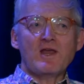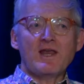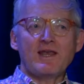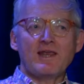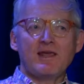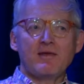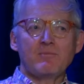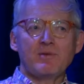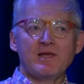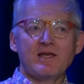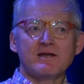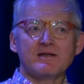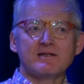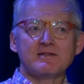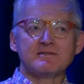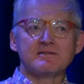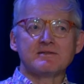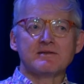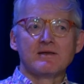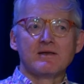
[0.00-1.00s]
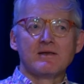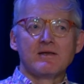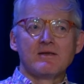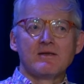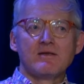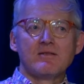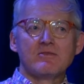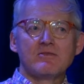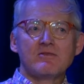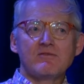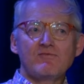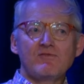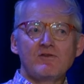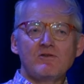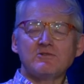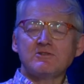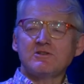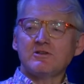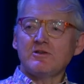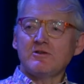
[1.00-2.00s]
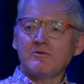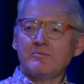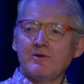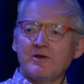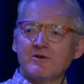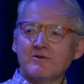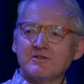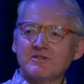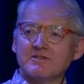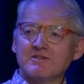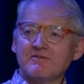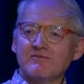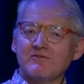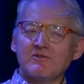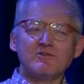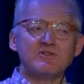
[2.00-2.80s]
really, because the future you build is the